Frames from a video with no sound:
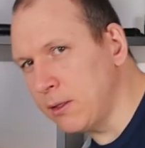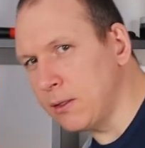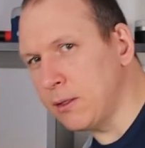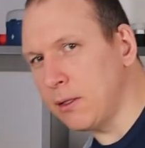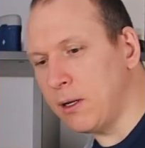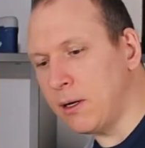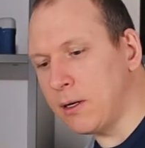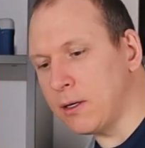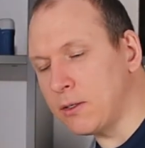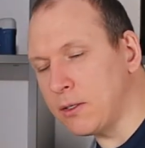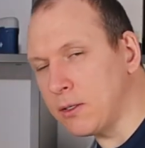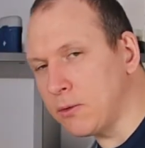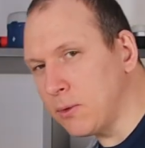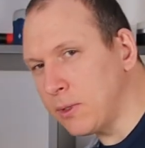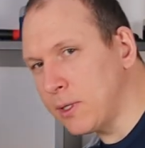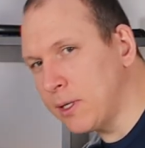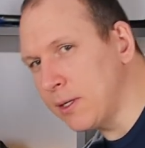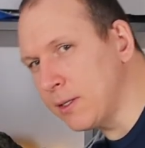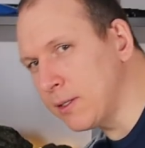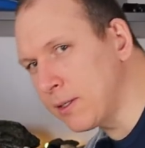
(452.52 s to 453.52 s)
is larger.
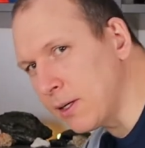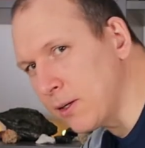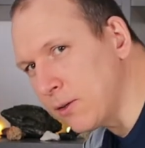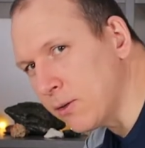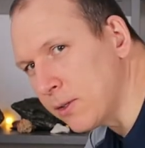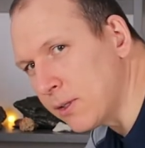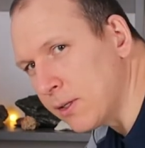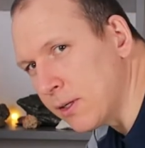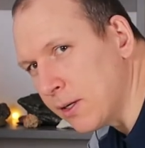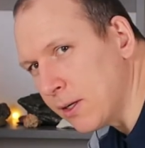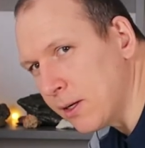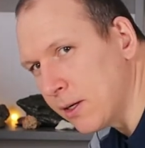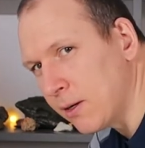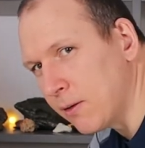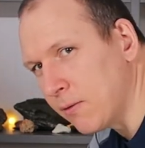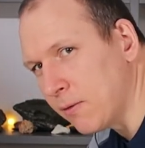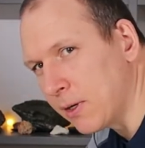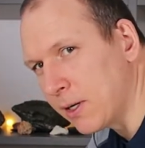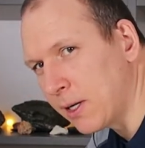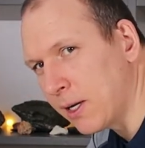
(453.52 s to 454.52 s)
What else can you see?
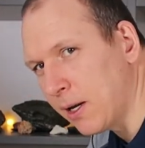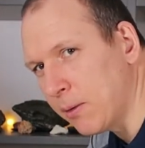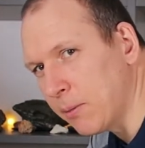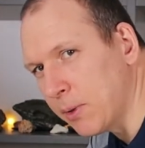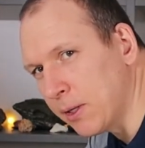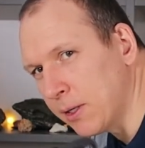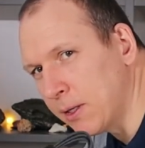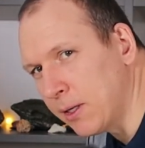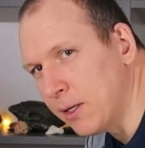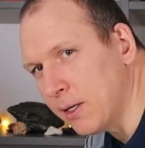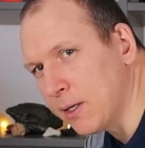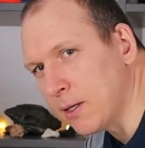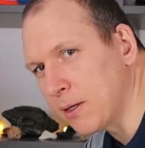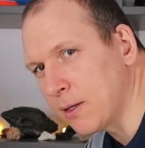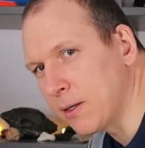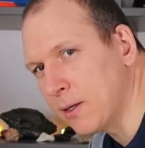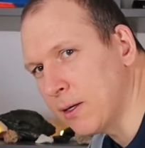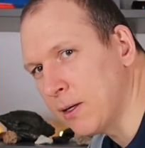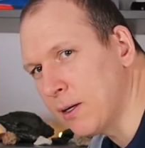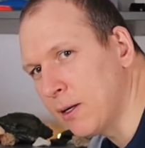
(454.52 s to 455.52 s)
A cable here.
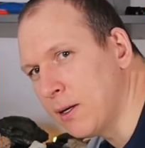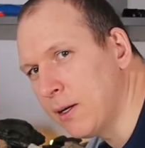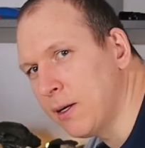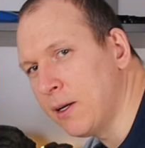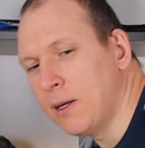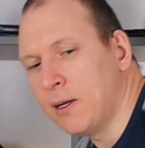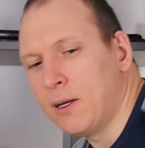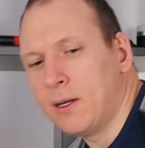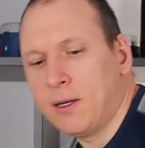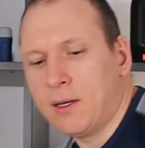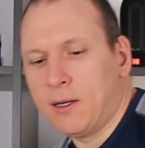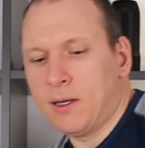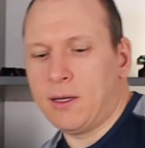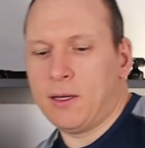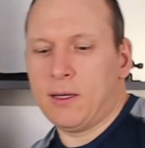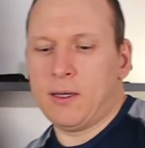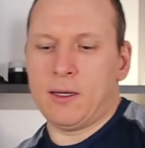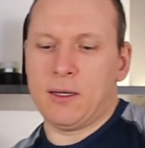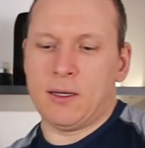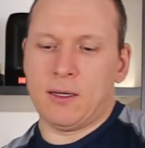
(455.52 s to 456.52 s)

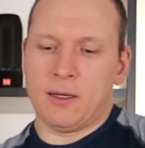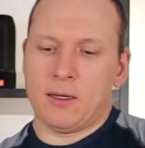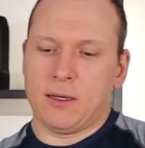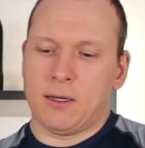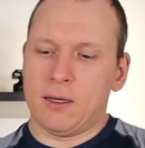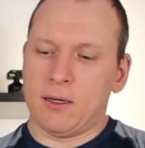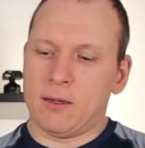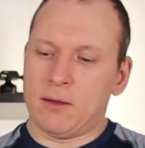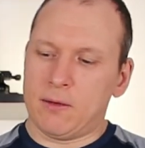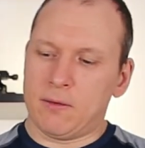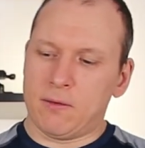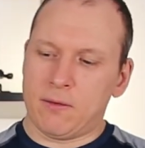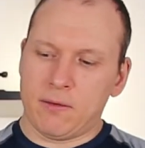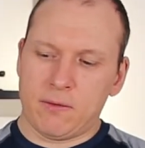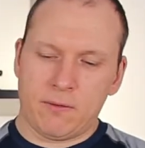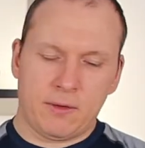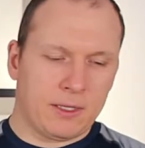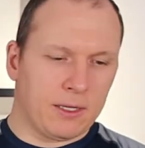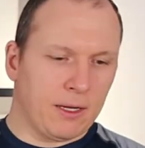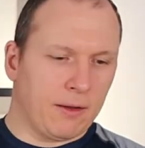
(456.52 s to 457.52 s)
And
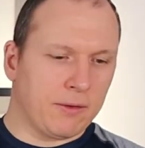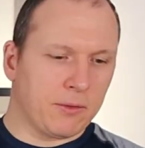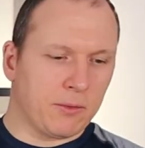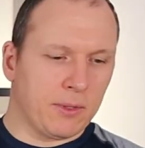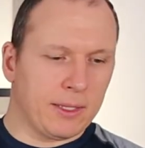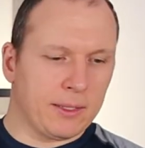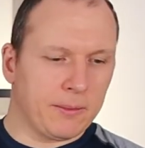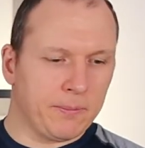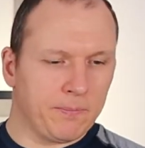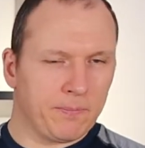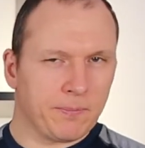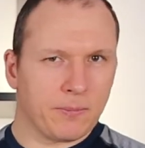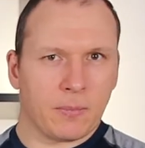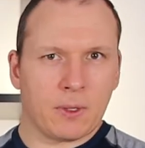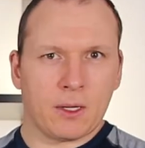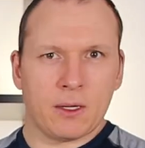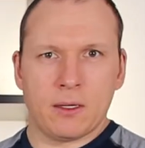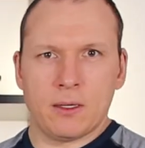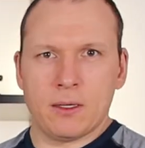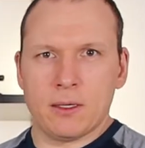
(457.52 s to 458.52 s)
this other one.
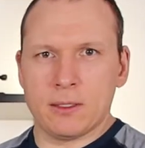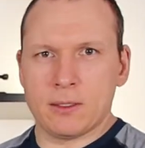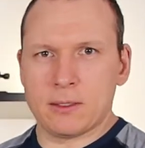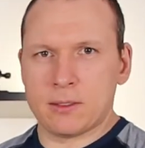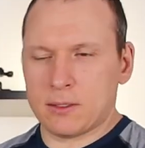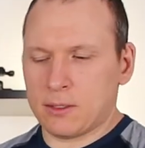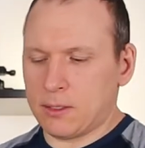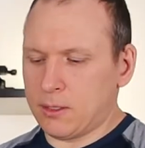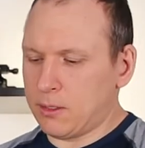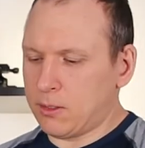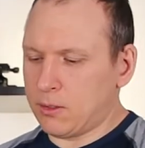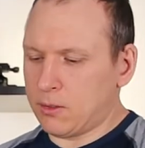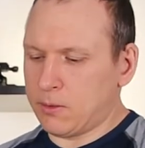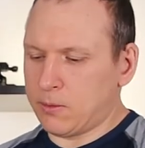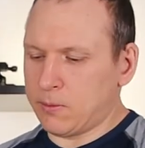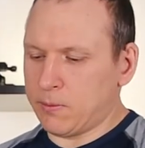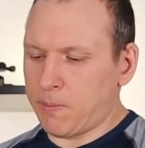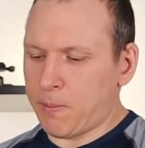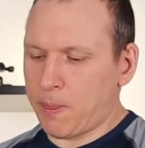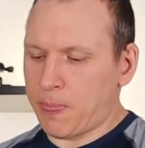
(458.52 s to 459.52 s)

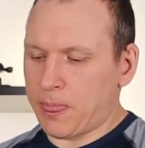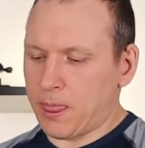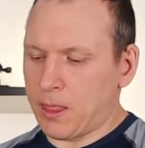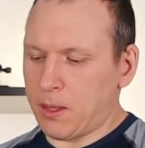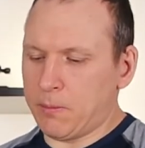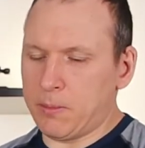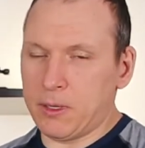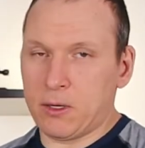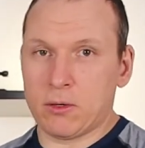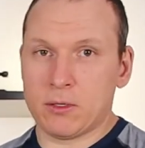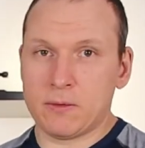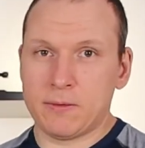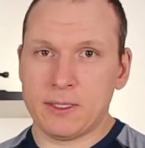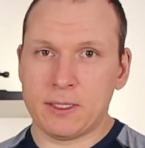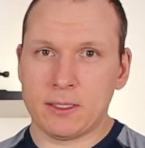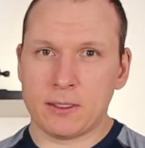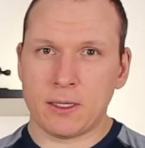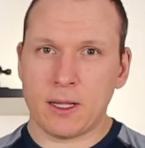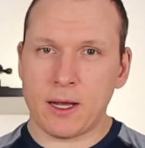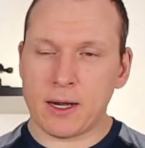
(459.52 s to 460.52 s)
So, because this
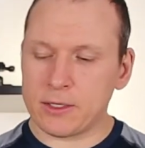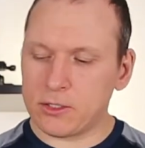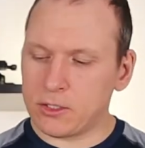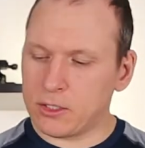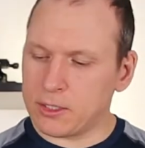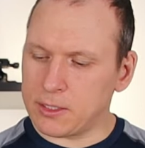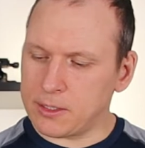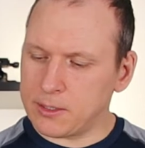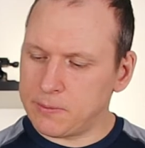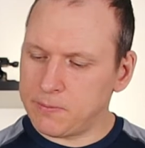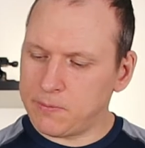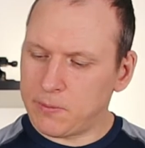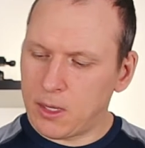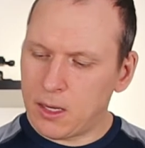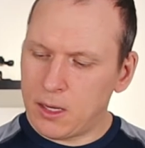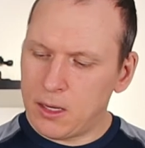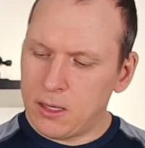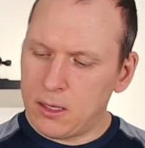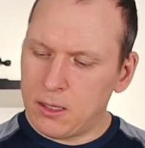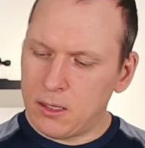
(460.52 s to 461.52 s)
is larger,
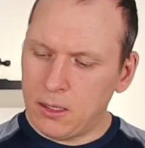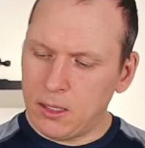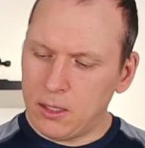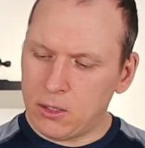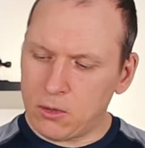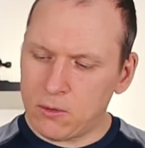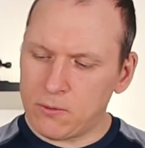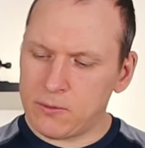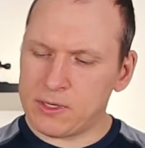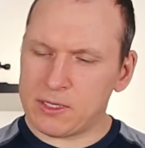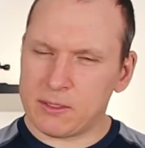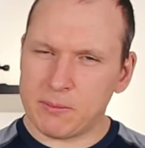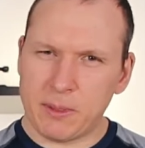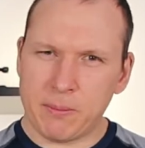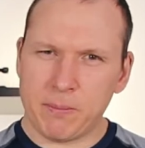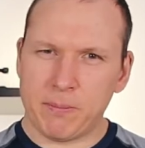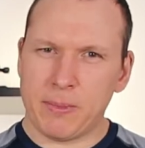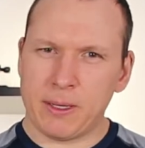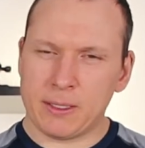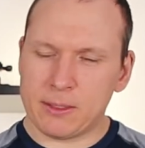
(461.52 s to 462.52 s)
it offers me
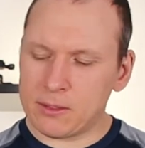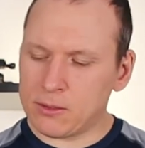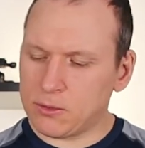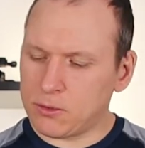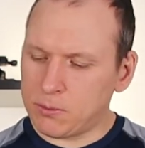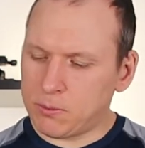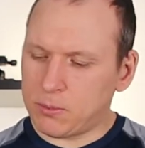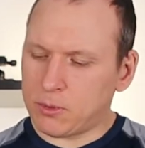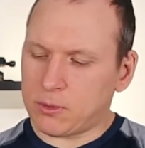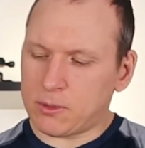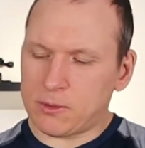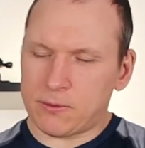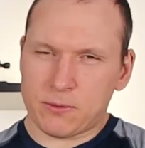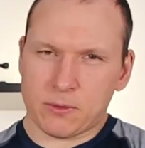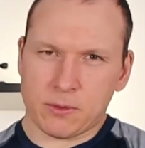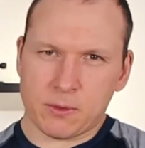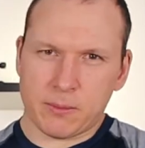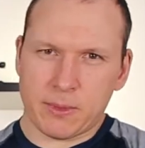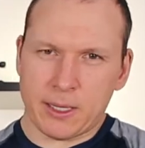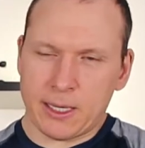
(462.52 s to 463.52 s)
better support
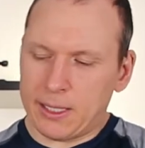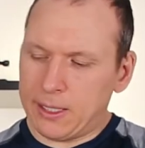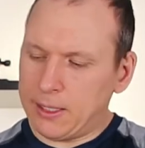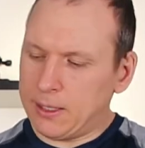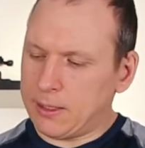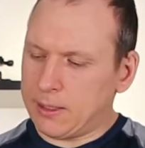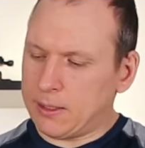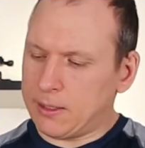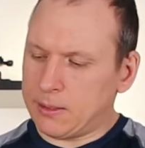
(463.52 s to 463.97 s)
for my